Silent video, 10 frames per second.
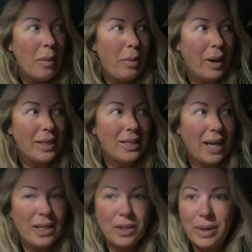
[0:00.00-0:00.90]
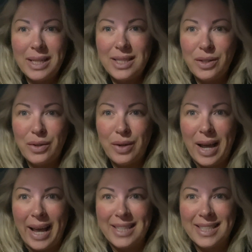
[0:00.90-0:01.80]
but I just wanted to
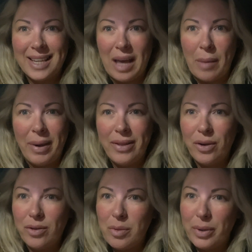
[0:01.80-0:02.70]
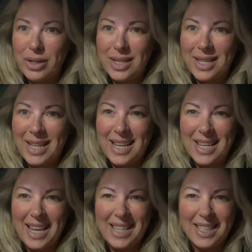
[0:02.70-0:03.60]
ask am I the only person that
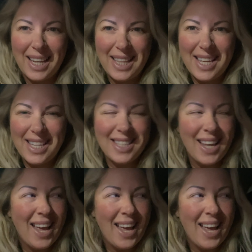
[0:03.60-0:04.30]
gets like this?